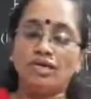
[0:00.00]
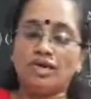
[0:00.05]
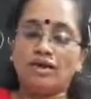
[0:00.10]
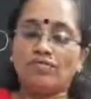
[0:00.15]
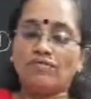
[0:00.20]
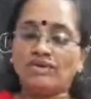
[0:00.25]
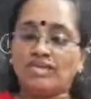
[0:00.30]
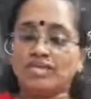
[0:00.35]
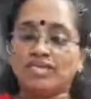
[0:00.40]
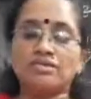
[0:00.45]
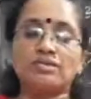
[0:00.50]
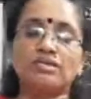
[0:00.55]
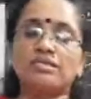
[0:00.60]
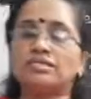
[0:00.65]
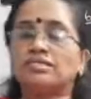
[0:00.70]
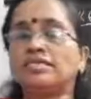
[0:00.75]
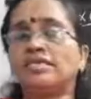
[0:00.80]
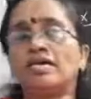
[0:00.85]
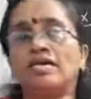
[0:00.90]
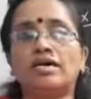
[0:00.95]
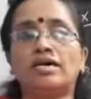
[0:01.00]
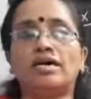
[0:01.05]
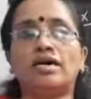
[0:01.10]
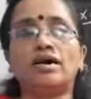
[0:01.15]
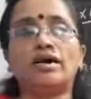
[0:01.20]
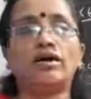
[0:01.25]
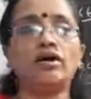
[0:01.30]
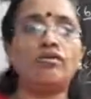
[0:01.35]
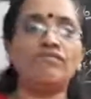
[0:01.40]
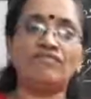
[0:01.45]
First question,
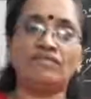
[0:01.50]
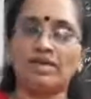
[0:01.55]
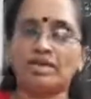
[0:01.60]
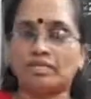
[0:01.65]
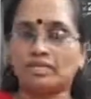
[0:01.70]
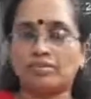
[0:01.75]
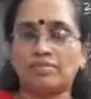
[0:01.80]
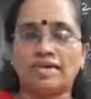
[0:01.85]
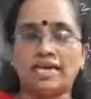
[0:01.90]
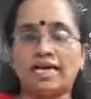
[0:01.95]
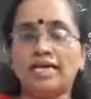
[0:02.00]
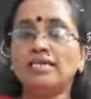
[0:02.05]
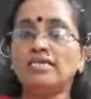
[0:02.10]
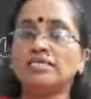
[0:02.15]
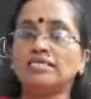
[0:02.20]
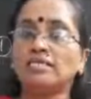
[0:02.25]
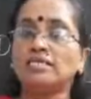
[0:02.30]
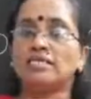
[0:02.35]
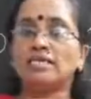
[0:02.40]
all fill in the blanks